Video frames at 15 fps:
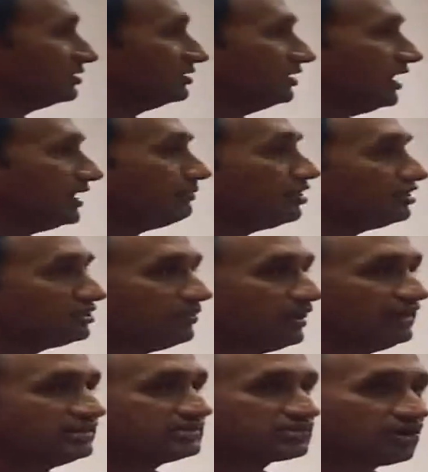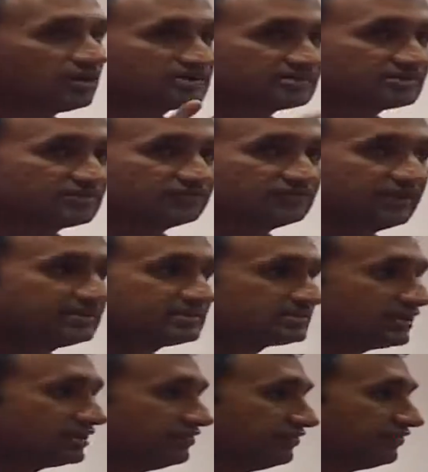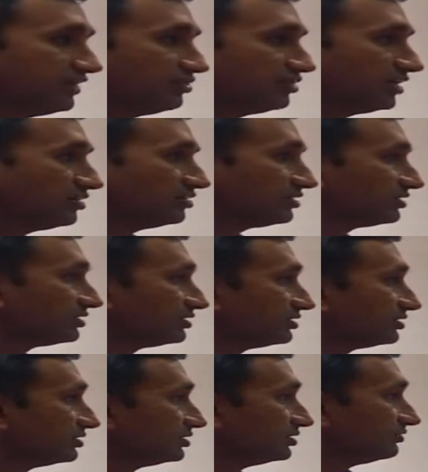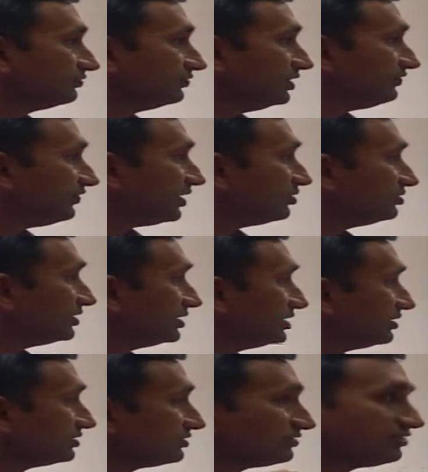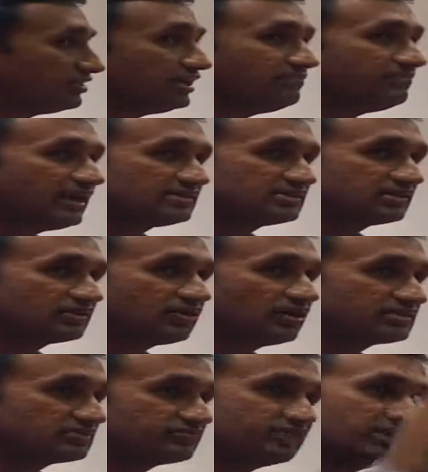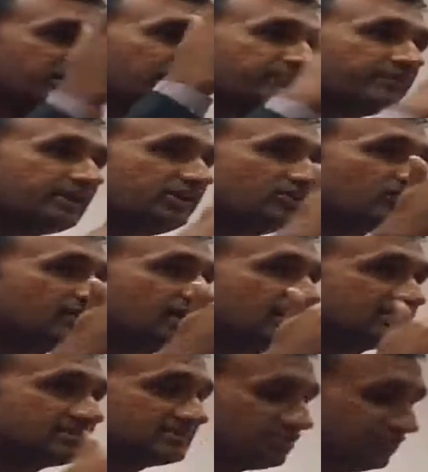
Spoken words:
And among the various causes of deaths that we found that there are three major causes. We did a Pareto analysis of